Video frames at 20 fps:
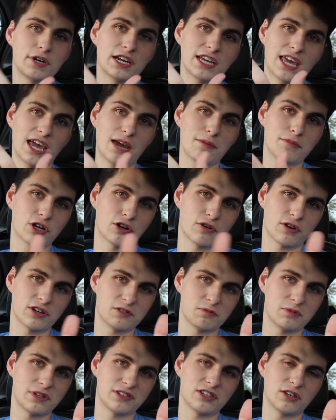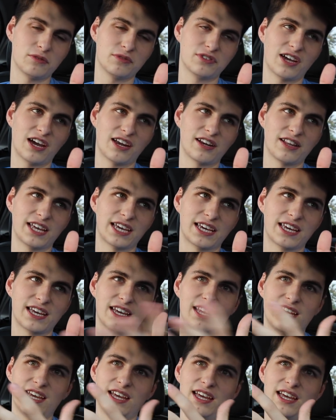when it came to Christmas, it was kind of like,
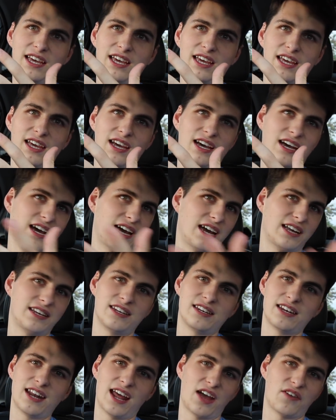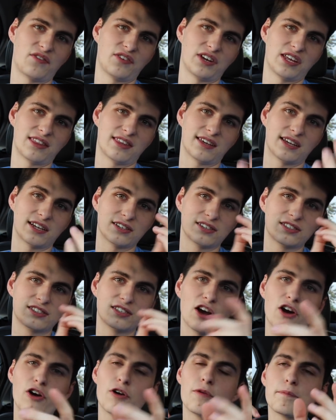I didn't have anything.
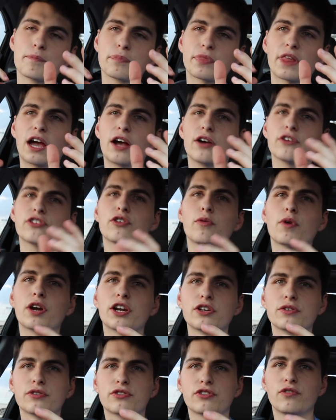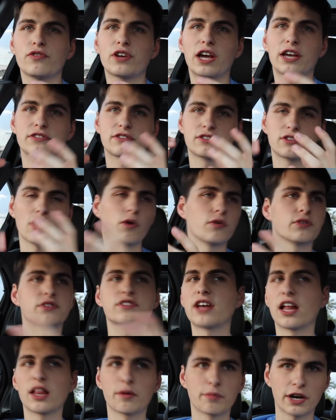So I also want to do it so if you guys don't
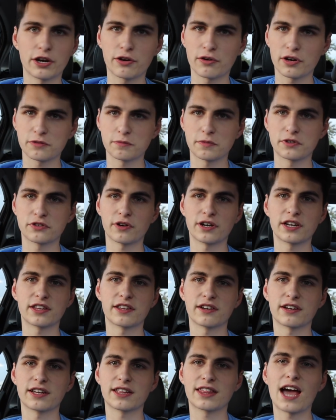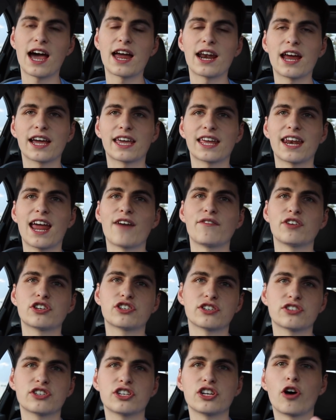celebrate Christmas or anything like that, I can have it
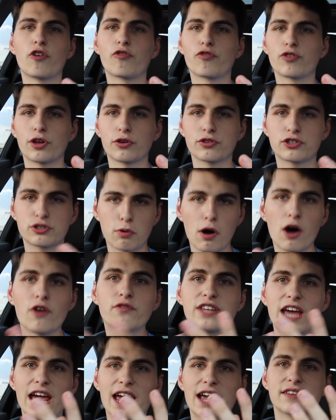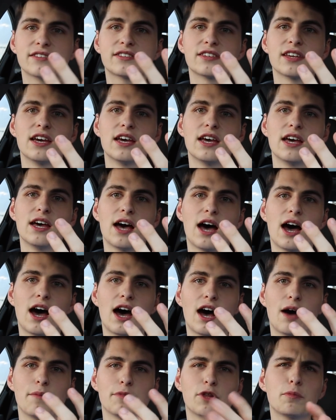just, you know, for those 12 days.
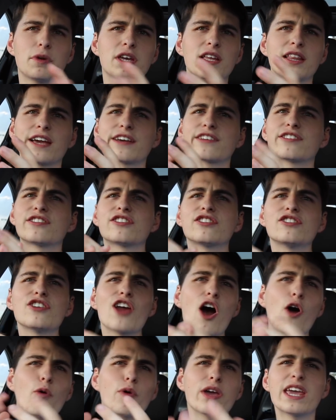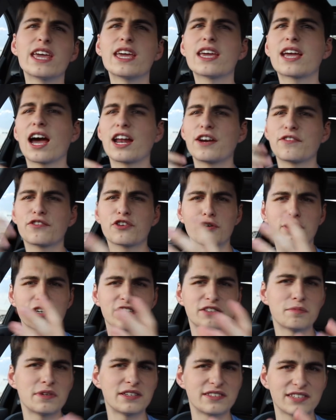There'll be like snowy kind of
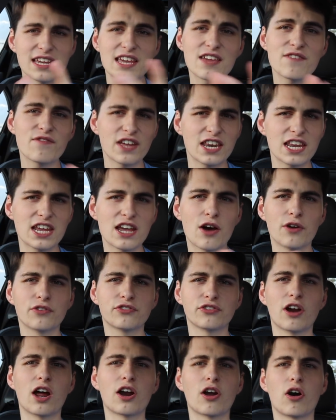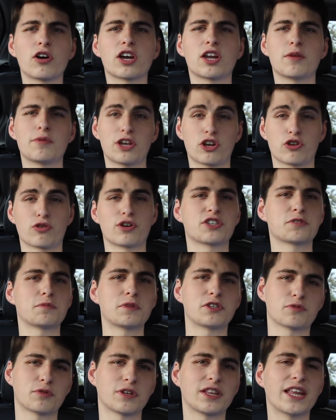Christmas-y videos. They're not all going to be
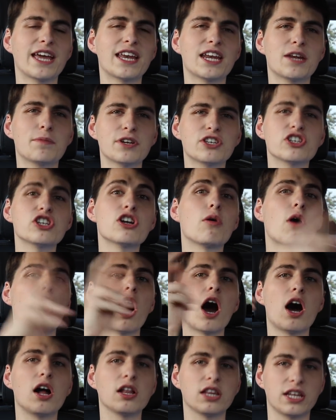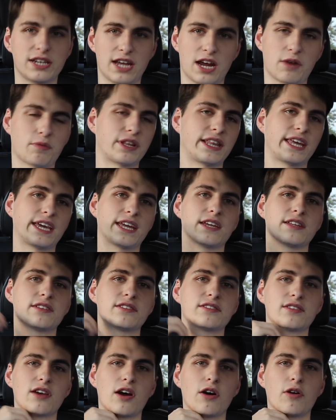Christmas related, but you know, holiday
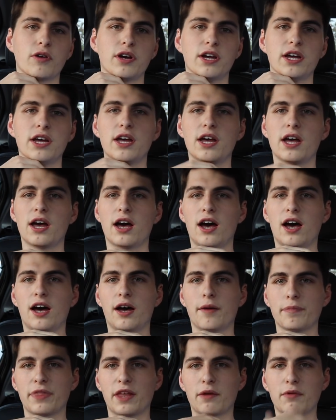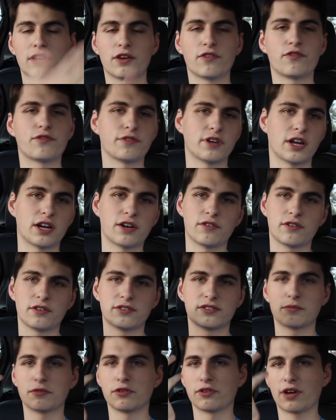related. So that way if
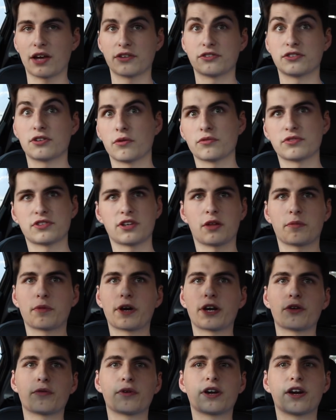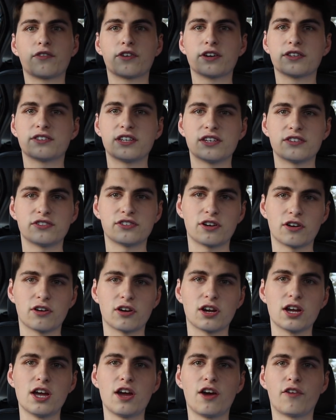some of you guys don't celebrate or whatever, it's
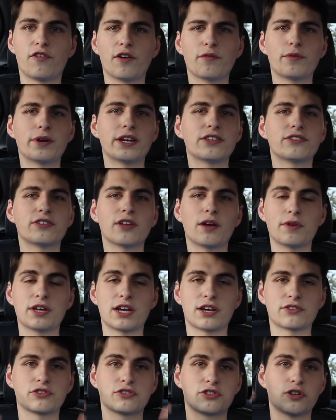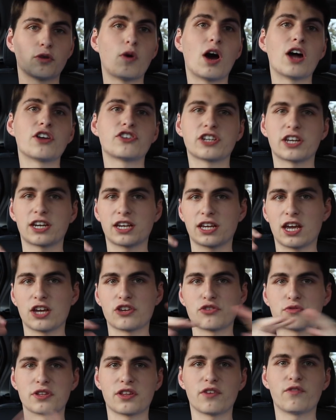easier for everybody. So that way you guys are still watching and
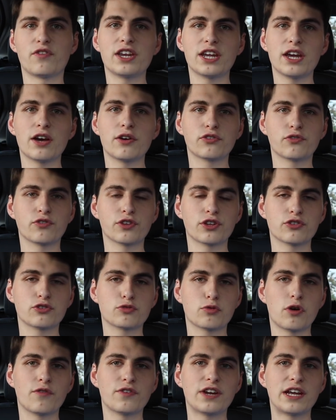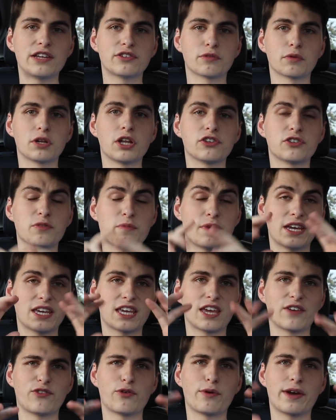engaged with the videos for those 12 days. There will also be a
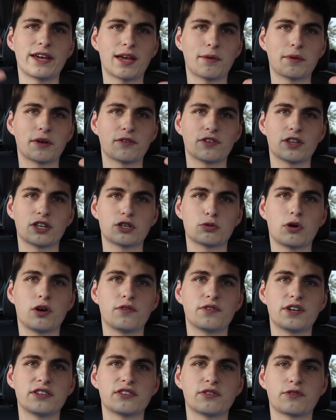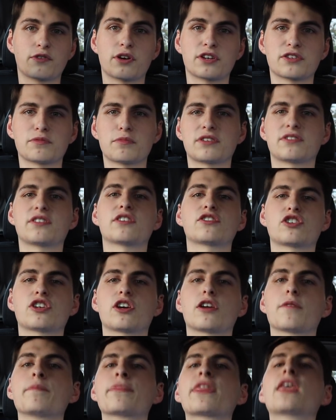giveaway coming for the 12 days of Christmas this
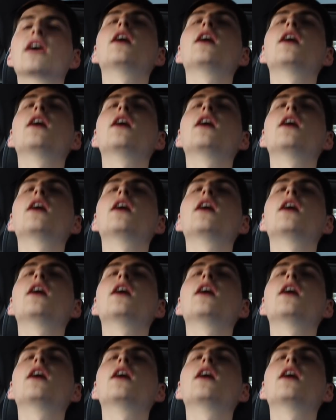year.